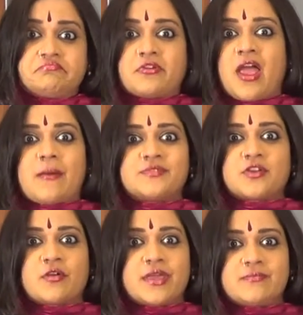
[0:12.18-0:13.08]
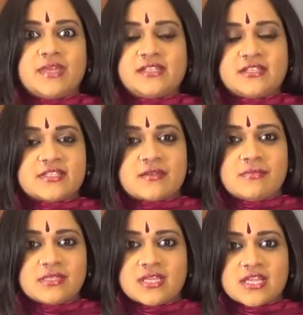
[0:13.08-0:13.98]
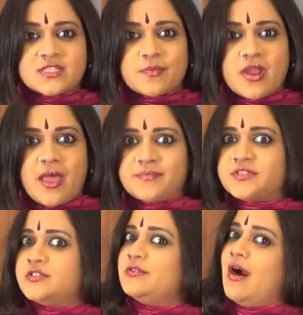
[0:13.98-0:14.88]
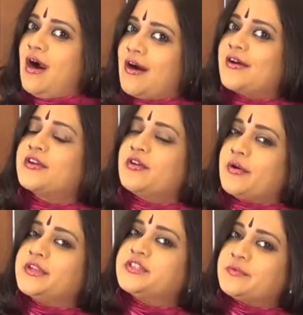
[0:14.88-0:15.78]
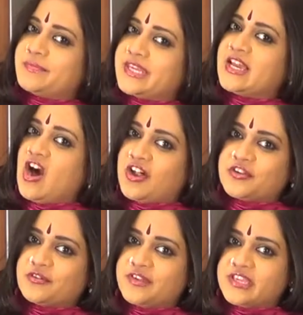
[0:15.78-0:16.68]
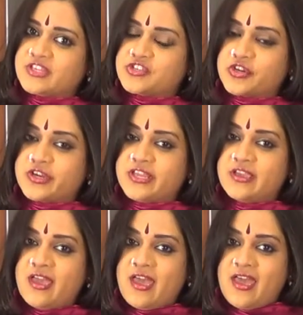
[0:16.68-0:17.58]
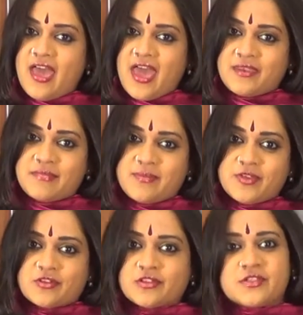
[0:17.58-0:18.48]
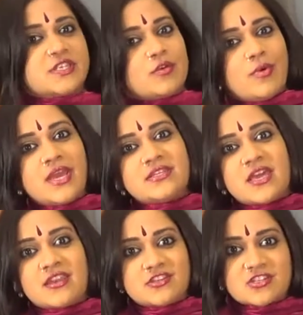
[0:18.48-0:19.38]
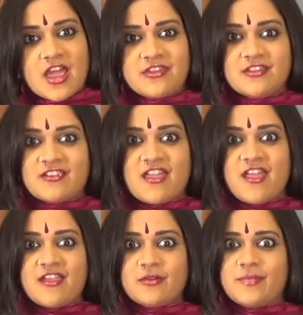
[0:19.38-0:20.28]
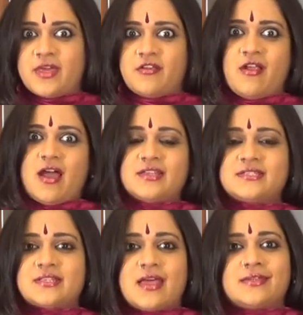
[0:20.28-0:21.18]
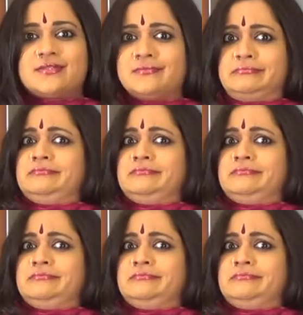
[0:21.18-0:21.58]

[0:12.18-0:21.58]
Perhaps you're going meatless on Mondays, perhaps you are going to be on your vegan journey and maybe you're losing weight, getting shinier hair, better eyesight,